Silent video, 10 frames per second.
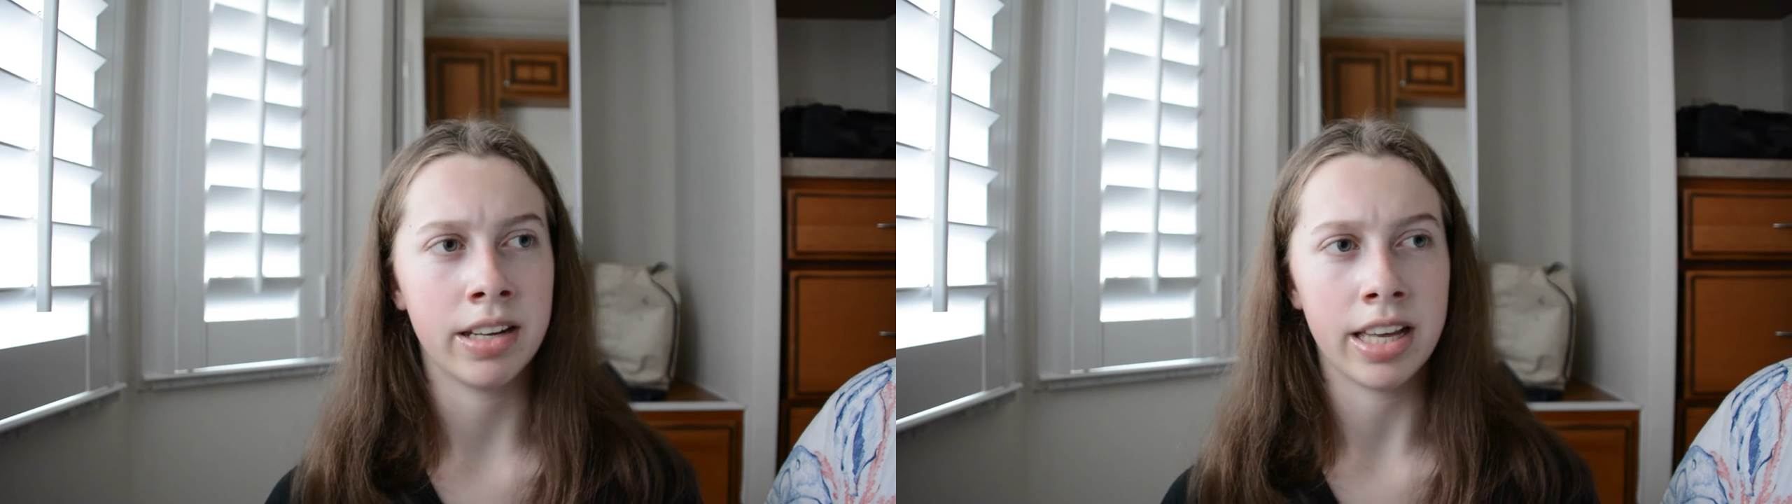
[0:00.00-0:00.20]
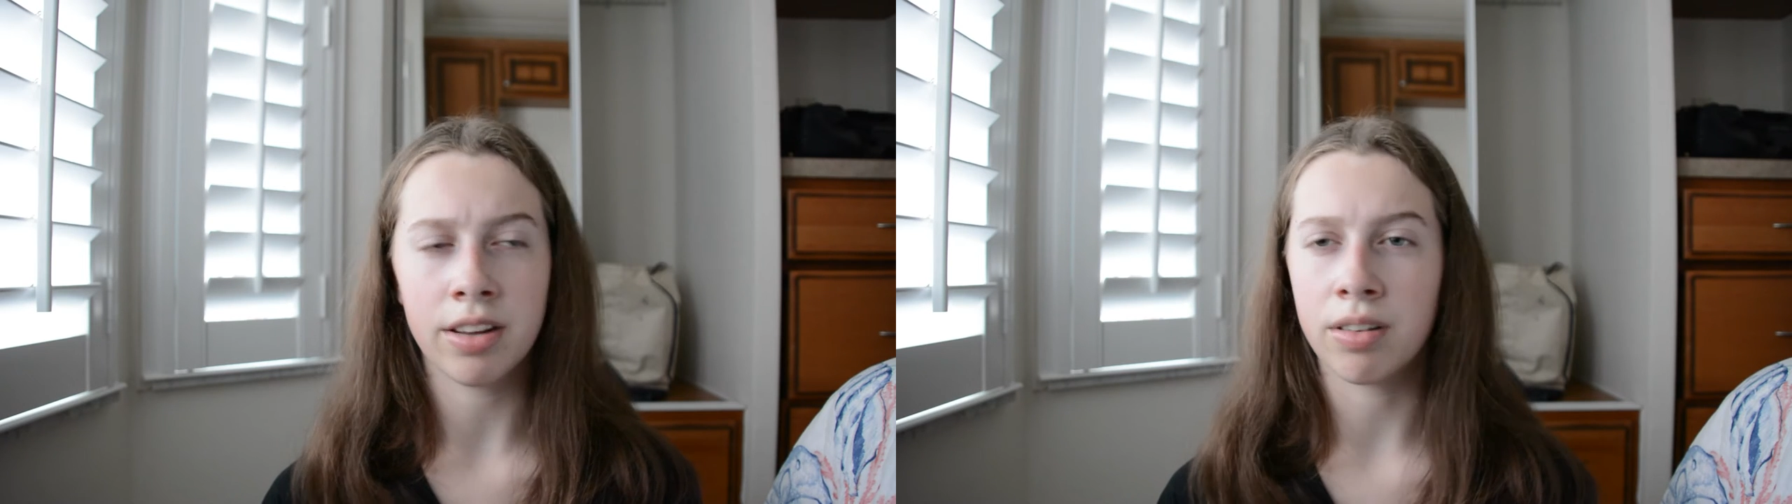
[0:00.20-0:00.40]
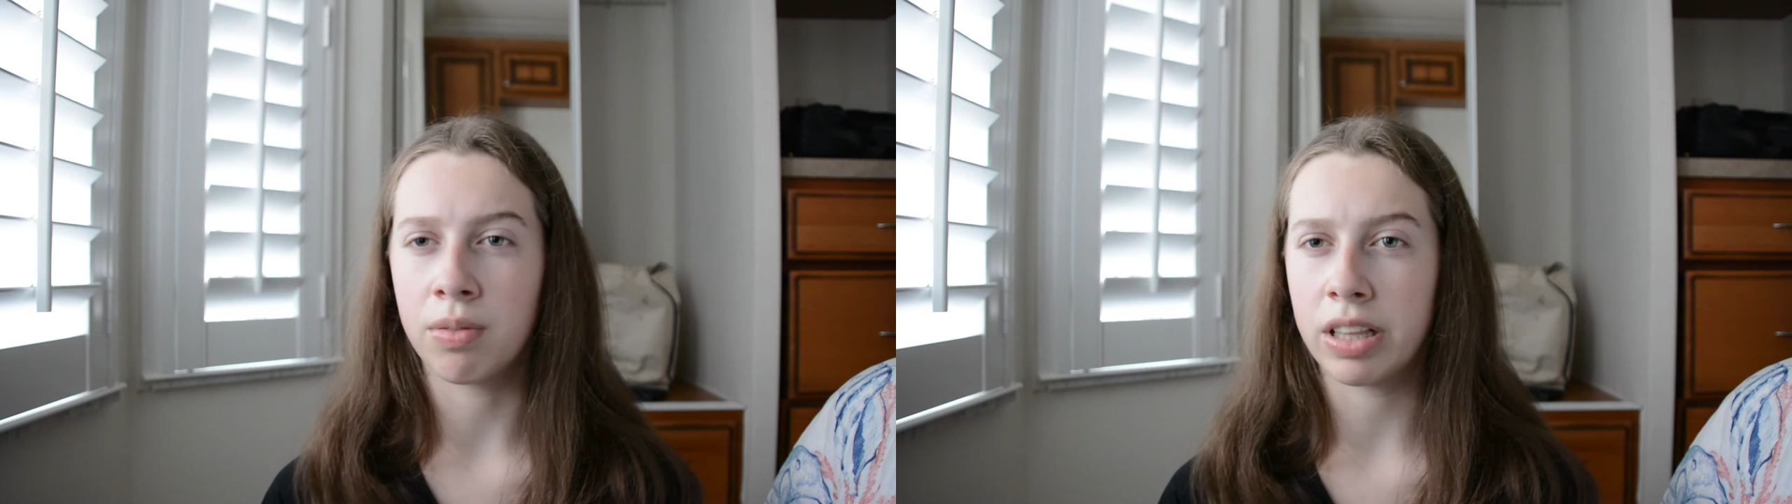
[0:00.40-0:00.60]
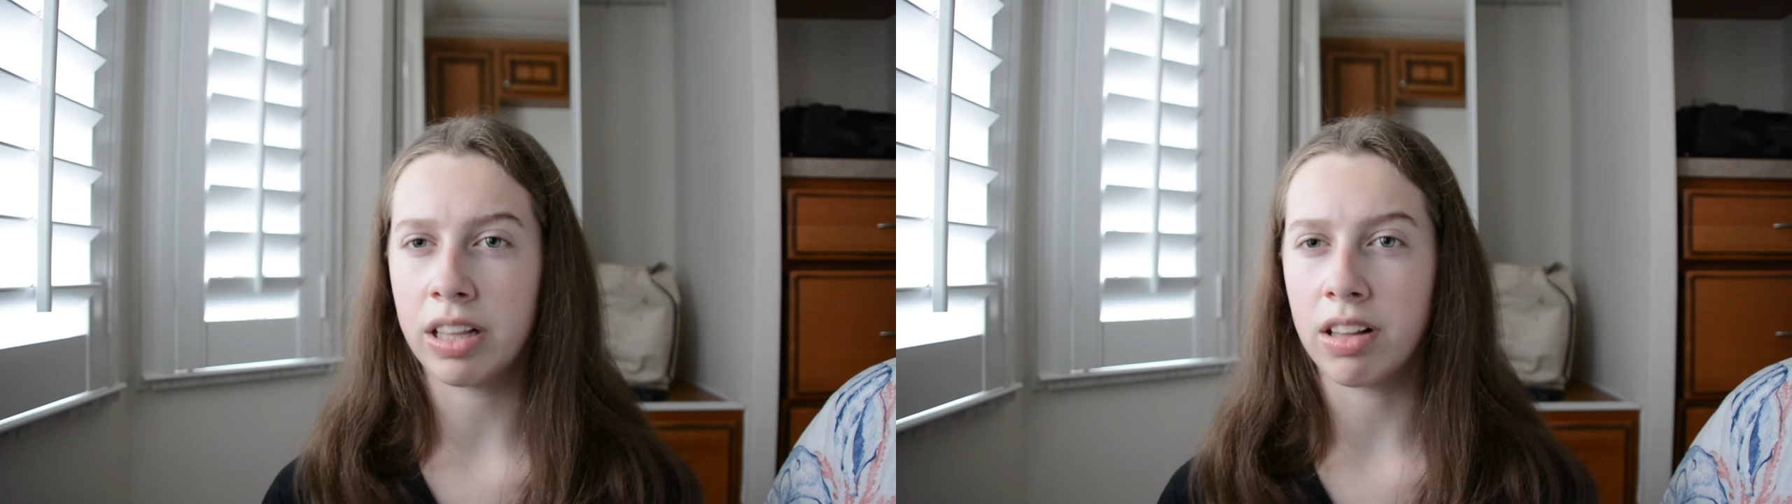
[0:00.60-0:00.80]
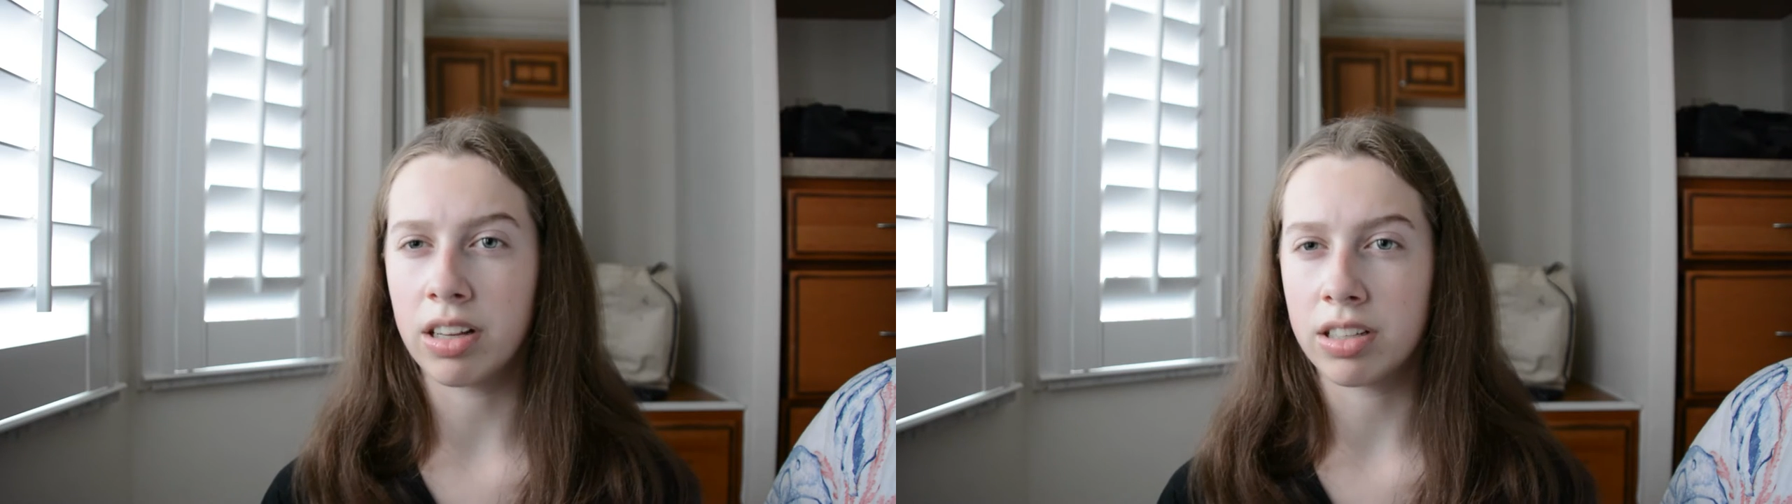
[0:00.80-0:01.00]
either a really
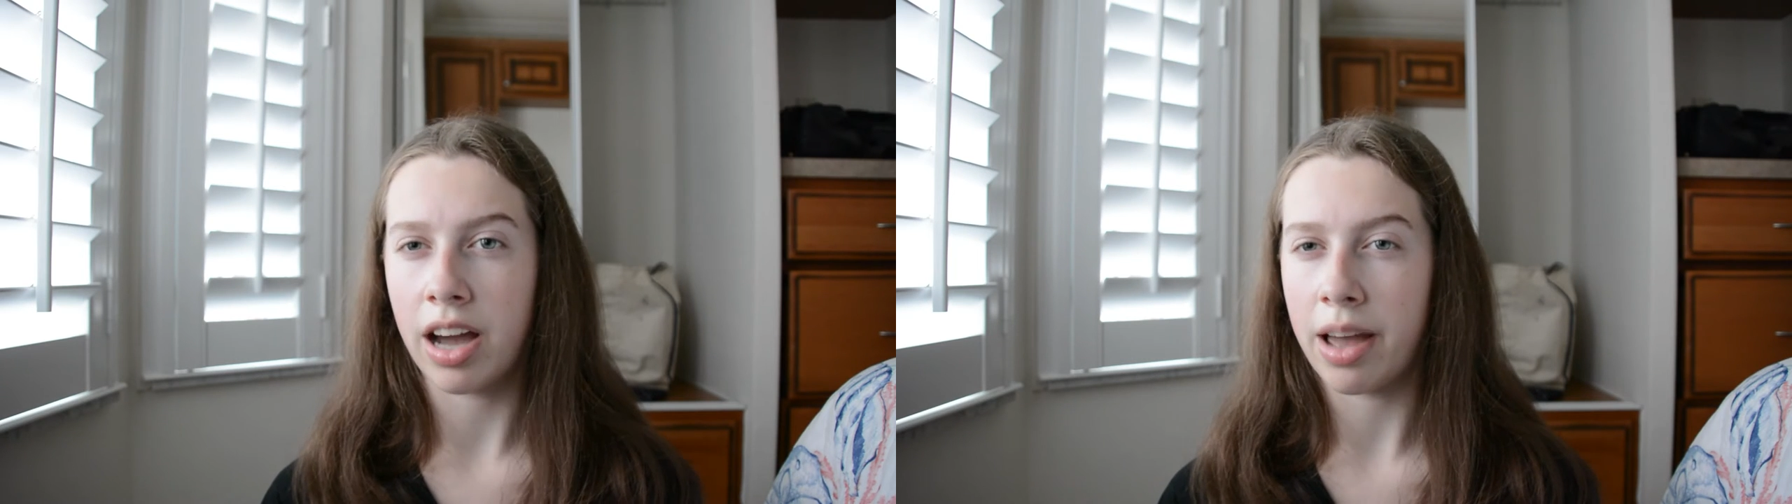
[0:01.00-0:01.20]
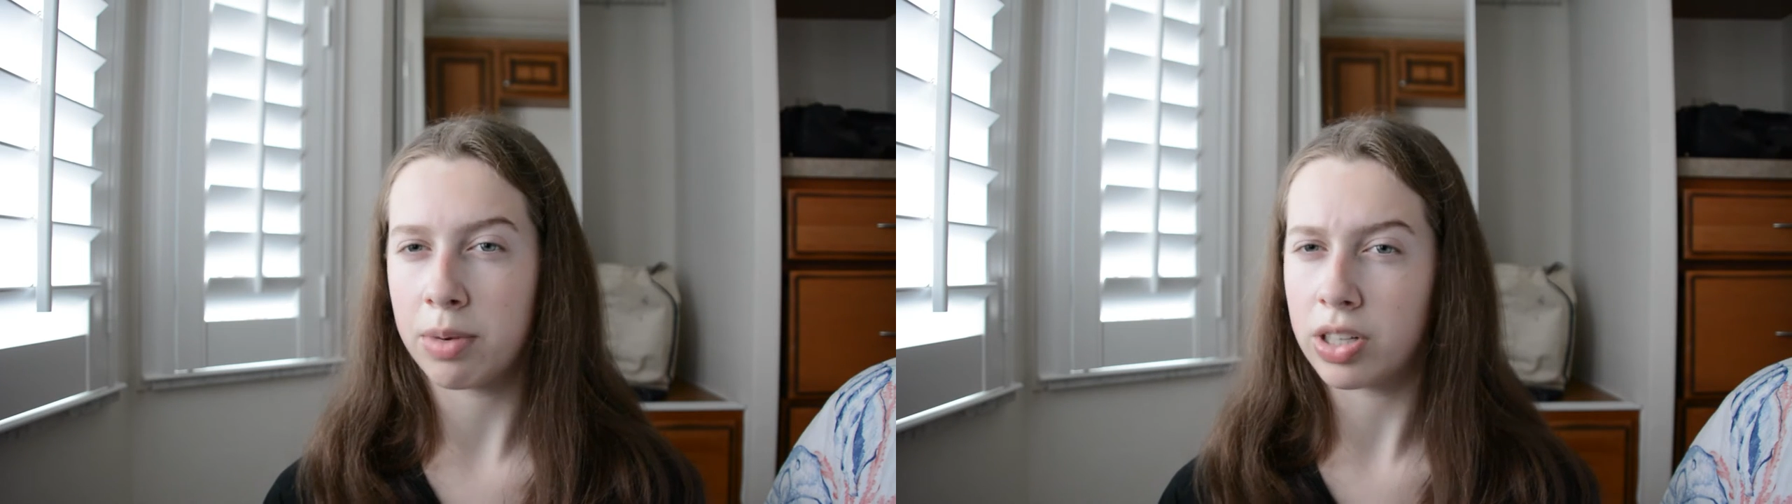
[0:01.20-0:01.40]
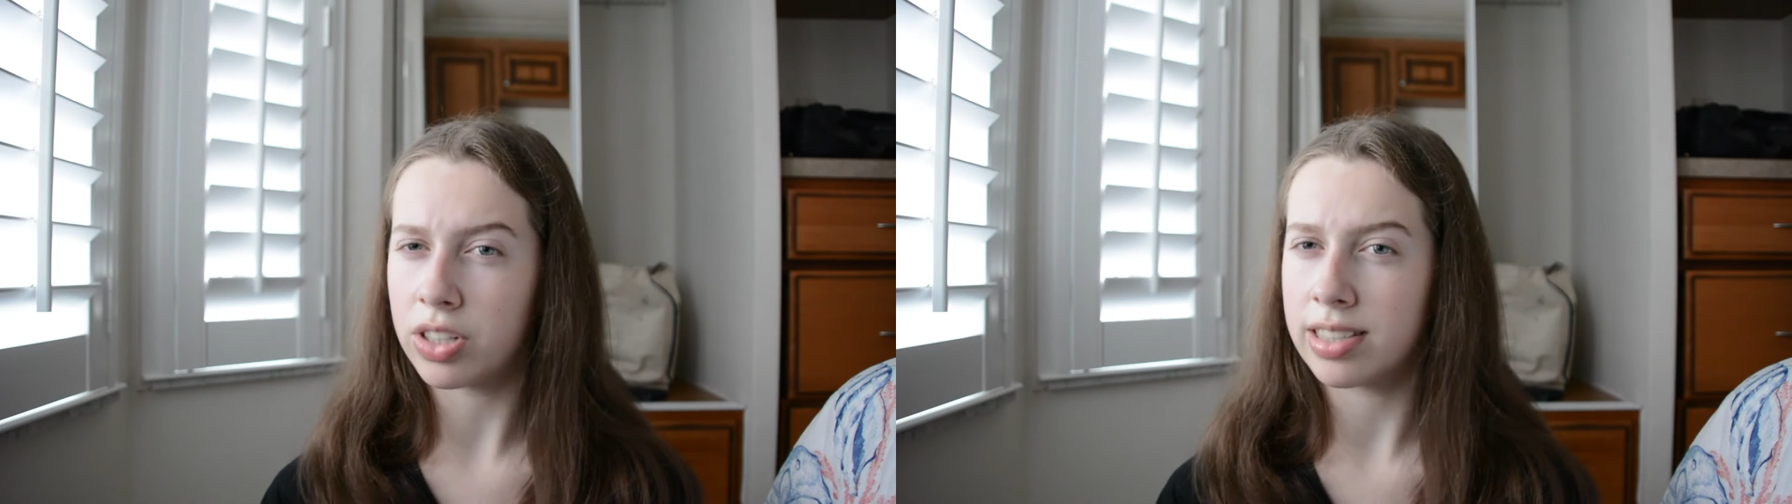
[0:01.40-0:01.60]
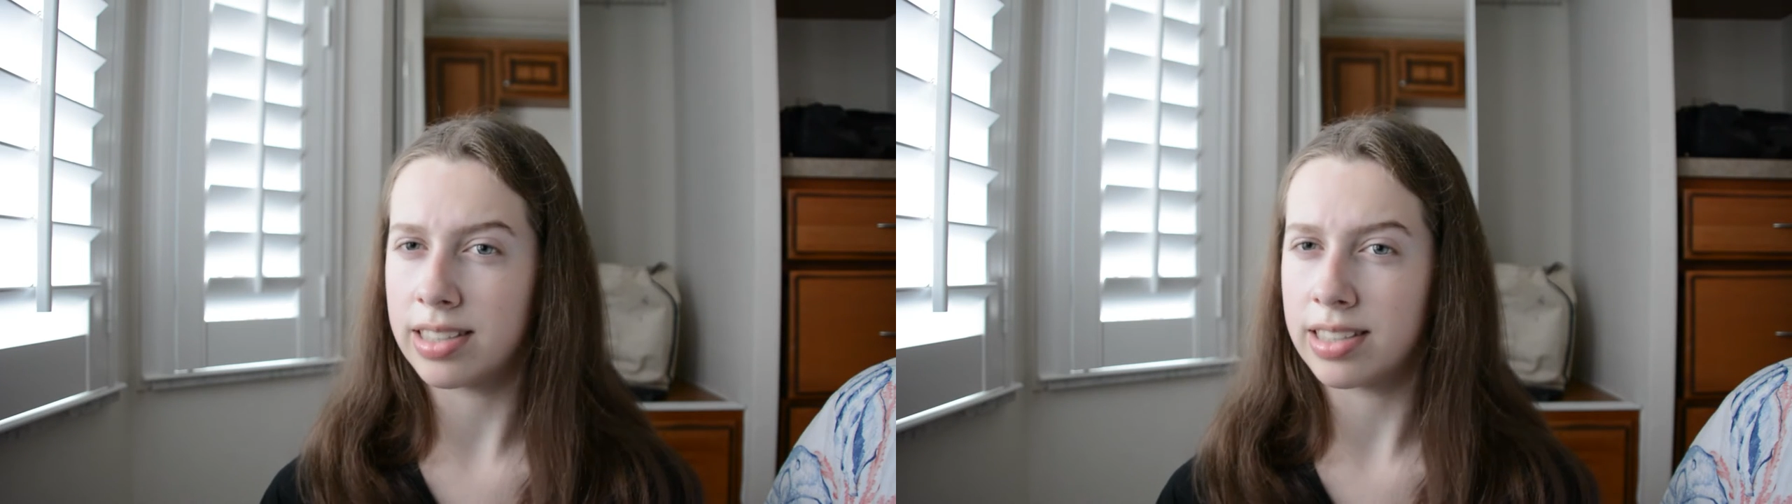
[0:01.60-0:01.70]
long time or just